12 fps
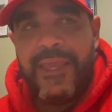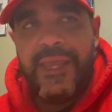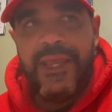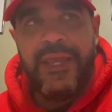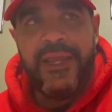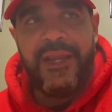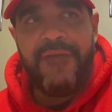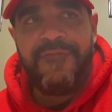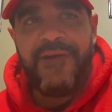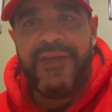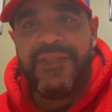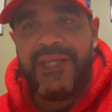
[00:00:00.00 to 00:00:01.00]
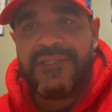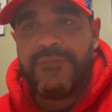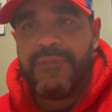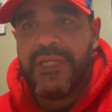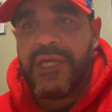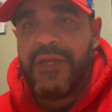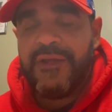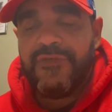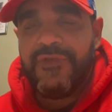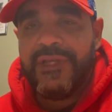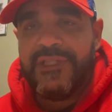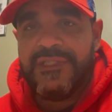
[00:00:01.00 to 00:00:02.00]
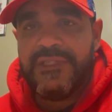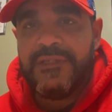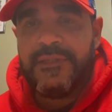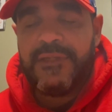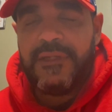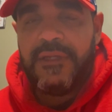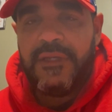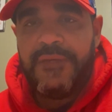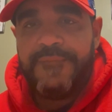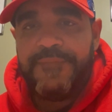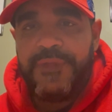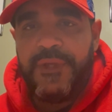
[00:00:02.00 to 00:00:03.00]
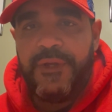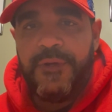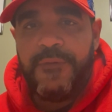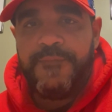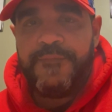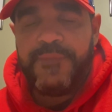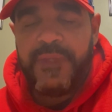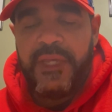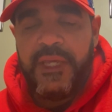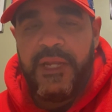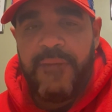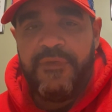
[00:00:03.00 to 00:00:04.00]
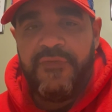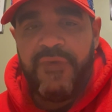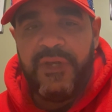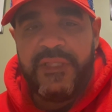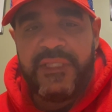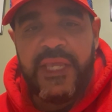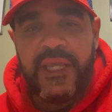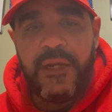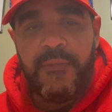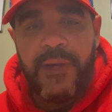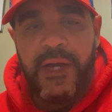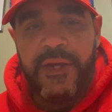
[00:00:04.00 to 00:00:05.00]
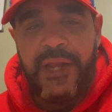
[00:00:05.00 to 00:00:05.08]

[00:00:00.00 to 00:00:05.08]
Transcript: And I find that to be kind of crazy, you know, and I've been really thinking about it.